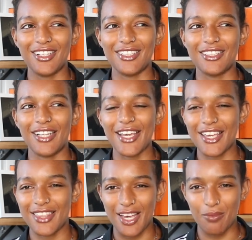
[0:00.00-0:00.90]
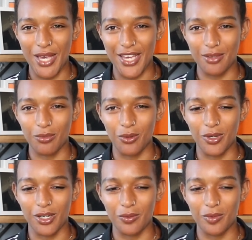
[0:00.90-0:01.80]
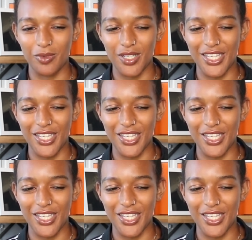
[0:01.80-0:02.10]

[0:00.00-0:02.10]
like that bag more